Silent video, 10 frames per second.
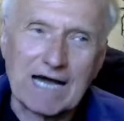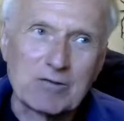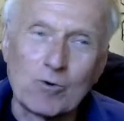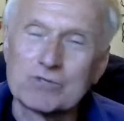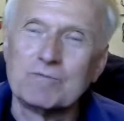I
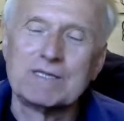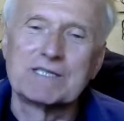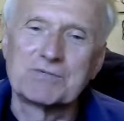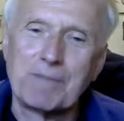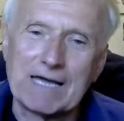don't want to meet
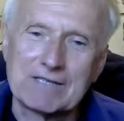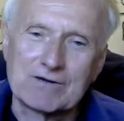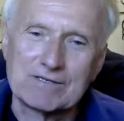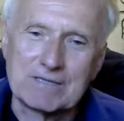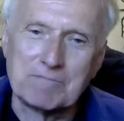the
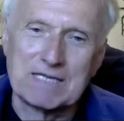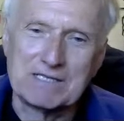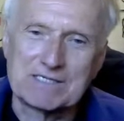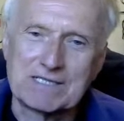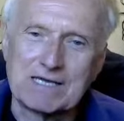spider that made
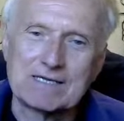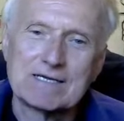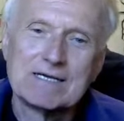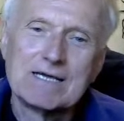this thing.